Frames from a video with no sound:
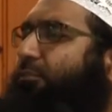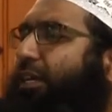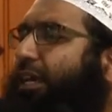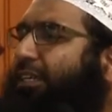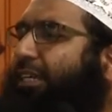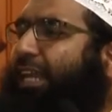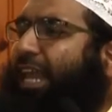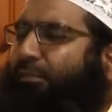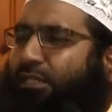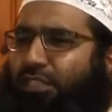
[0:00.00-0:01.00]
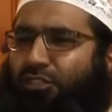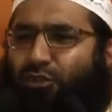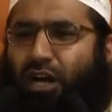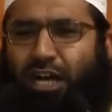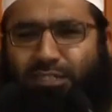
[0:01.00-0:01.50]
by any calamities
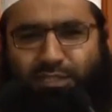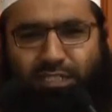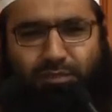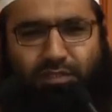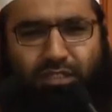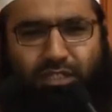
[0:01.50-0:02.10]
or hardships,